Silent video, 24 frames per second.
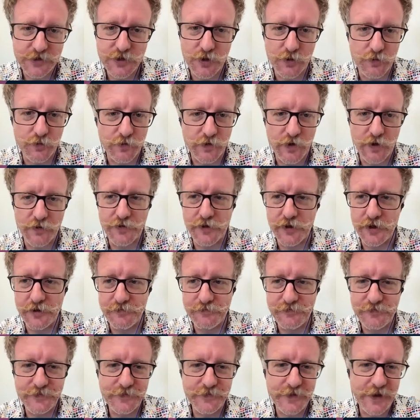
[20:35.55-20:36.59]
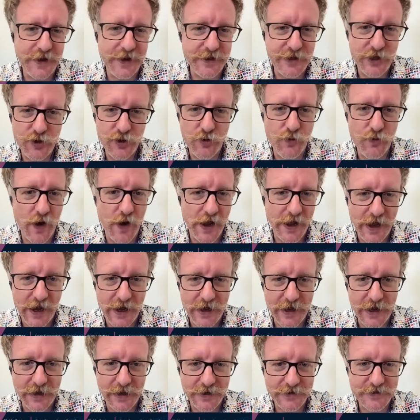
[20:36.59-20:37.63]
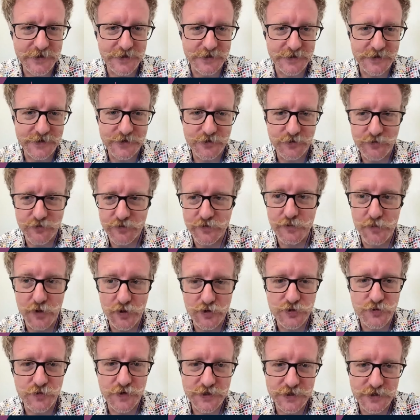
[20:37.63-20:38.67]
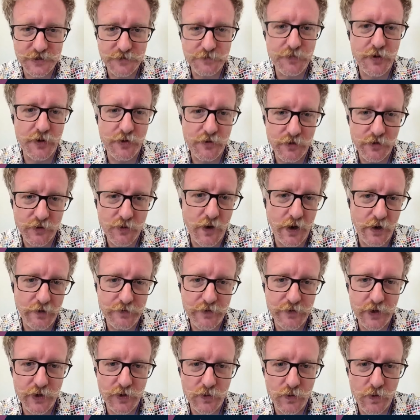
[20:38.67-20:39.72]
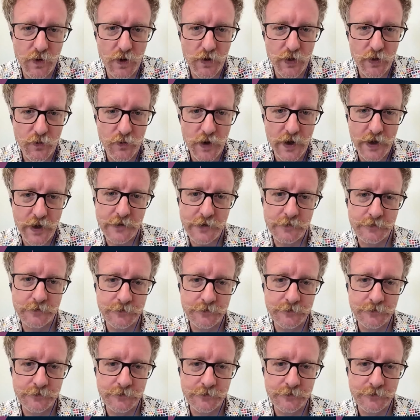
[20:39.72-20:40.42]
So we've got the EU AI Act is sort of the most recent, but there are quite a few on the way.